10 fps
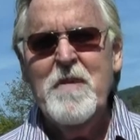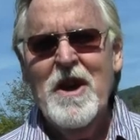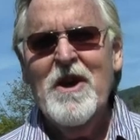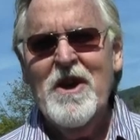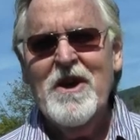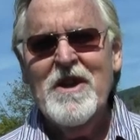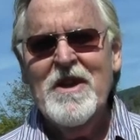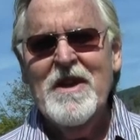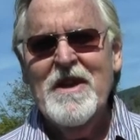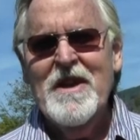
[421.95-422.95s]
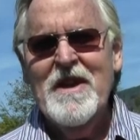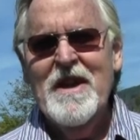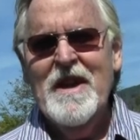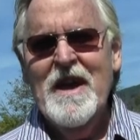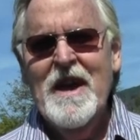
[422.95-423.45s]
of my heart.
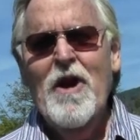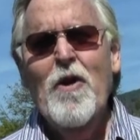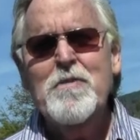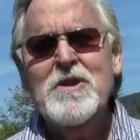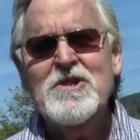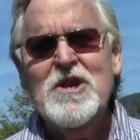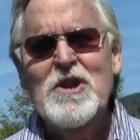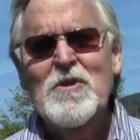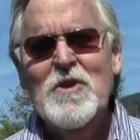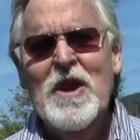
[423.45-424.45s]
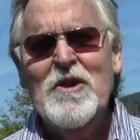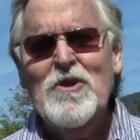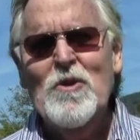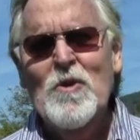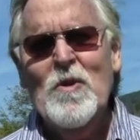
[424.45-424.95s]
And I hope to see you there
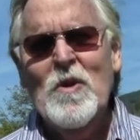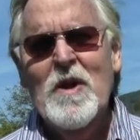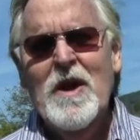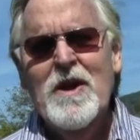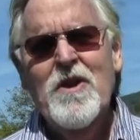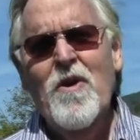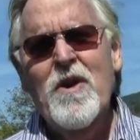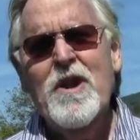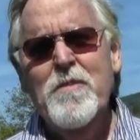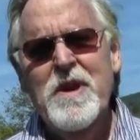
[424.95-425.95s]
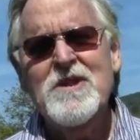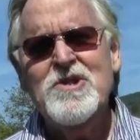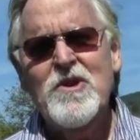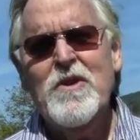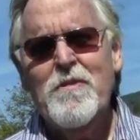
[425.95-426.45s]
too. No, it'll be a
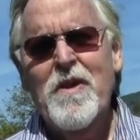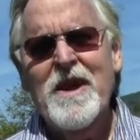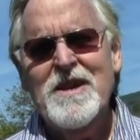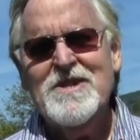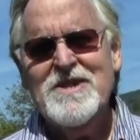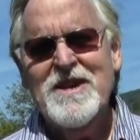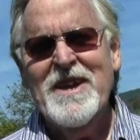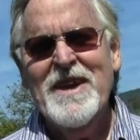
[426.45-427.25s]
secret place.